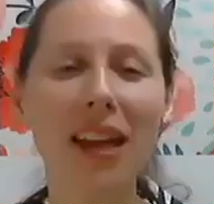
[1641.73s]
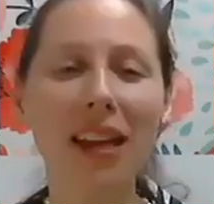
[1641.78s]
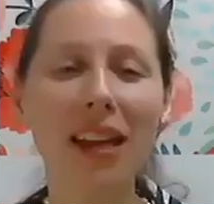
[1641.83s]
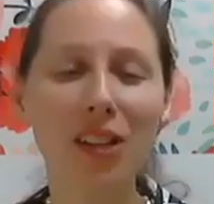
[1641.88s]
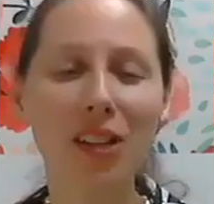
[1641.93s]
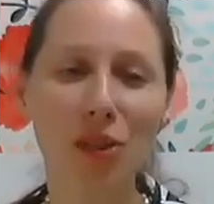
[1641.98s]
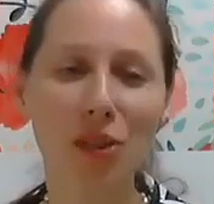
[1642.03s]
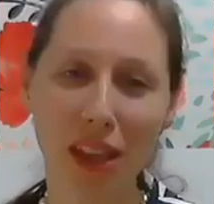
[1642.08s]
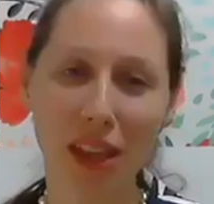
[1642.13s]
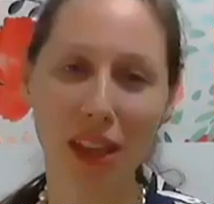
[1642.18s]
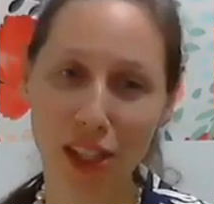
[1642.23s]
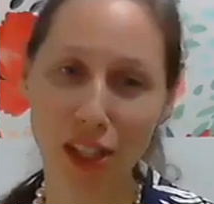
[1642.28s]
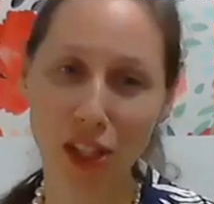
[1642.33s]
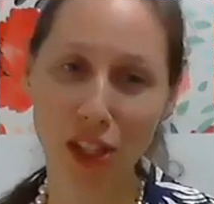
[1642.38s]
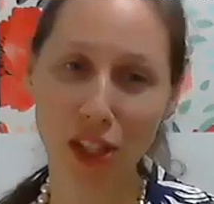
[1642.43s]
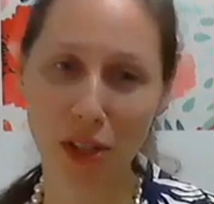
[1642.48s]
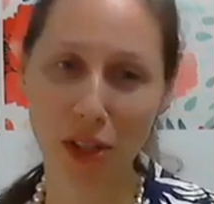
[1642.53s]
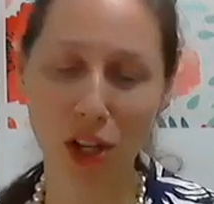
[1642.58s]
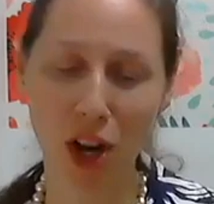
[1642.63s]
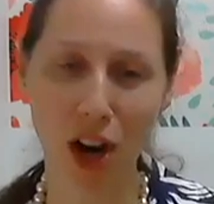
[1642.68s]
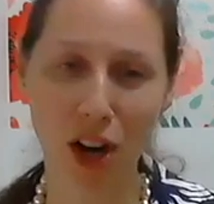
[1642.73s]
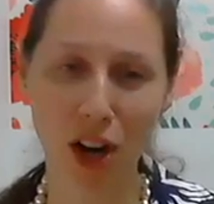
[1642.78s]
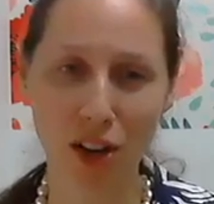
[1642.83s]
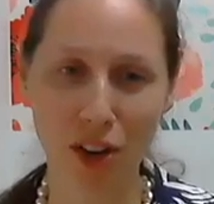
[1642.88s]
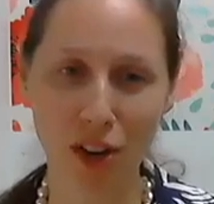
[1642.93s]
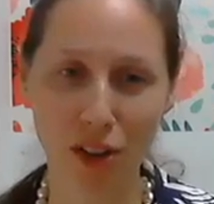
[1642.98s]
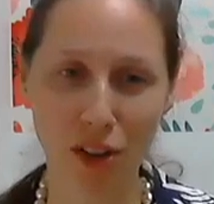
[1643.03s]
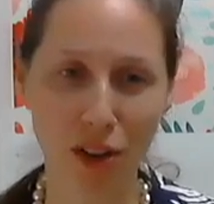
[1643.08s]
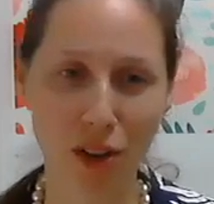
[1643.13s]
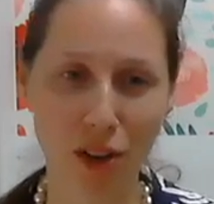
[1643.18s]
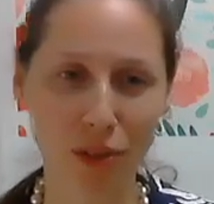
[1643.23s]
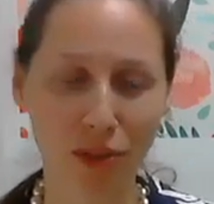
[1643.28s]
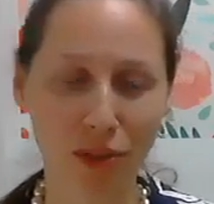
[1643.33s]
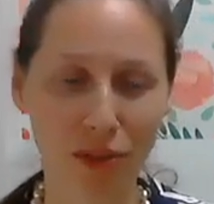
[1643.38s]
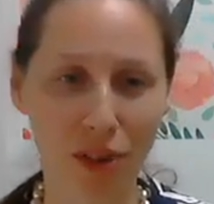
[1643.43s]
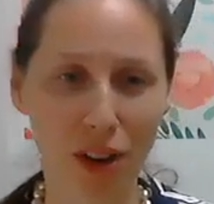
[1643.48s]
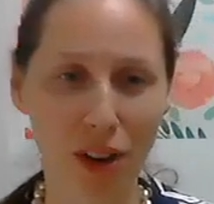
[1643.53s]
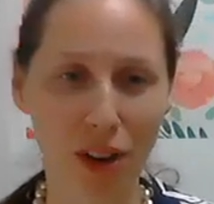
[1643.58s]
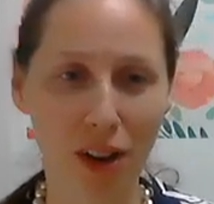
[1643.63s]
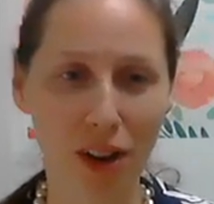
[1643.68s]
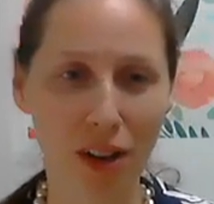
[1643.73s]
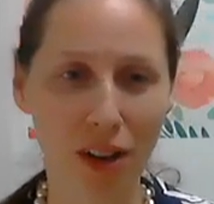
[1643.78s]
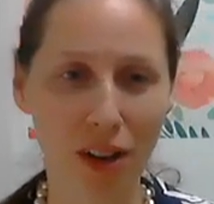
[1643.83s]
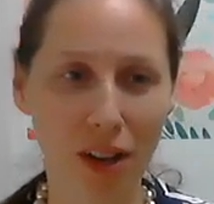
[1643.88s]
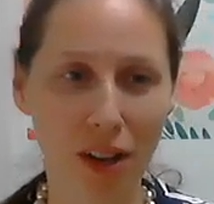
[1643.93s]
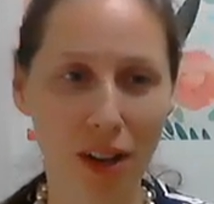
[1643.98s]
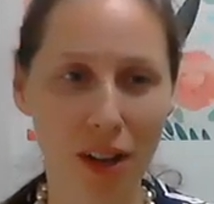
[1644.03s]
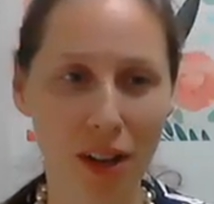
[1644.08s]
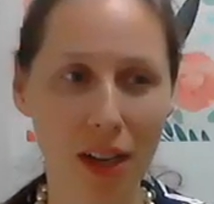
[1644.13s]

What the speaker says: do you think it's so much harder though for